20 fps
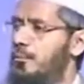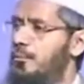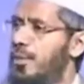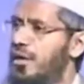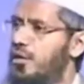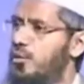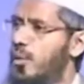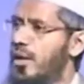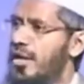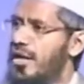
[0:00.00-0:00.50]

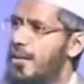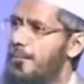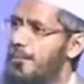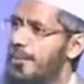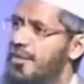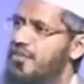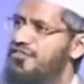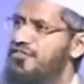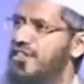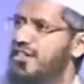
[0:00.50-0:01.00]
But when a
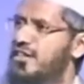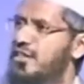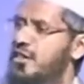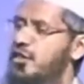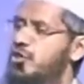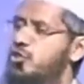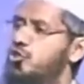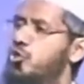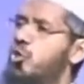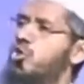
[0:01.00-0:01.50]
person
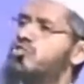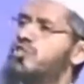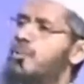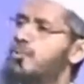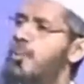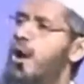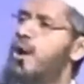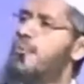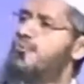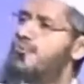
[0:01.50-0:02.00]
throws a
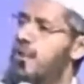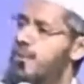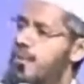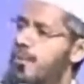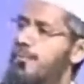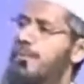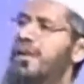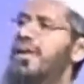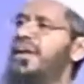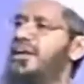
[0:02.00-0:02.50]
bomb from
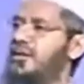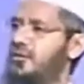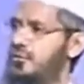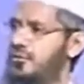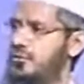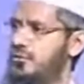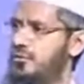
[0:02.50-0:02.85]
a plane